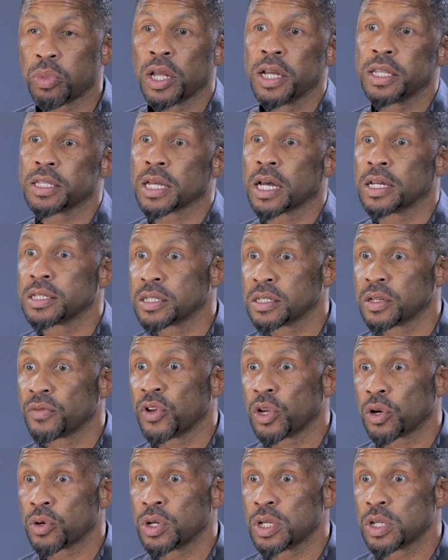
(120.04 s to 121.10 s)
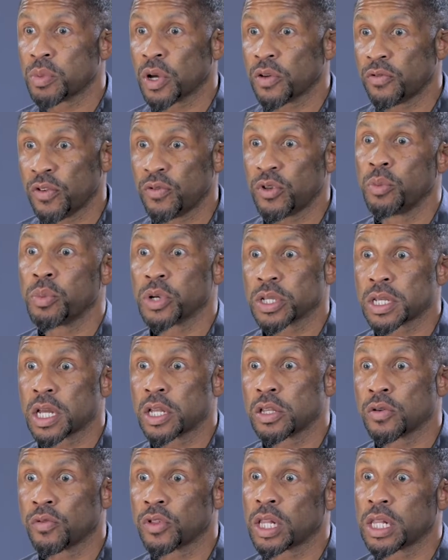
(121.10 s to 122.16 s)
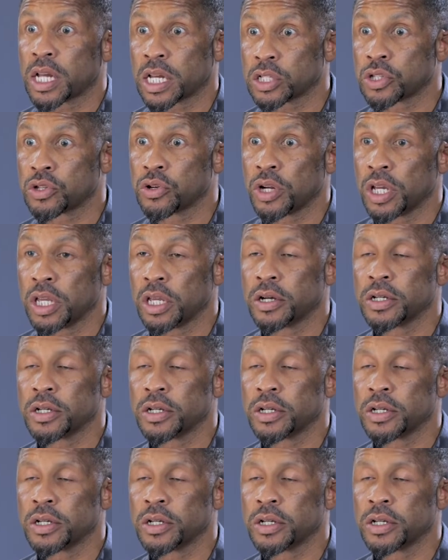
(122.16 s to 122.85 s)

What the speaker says: plate sizes have increased by 50% over the last 30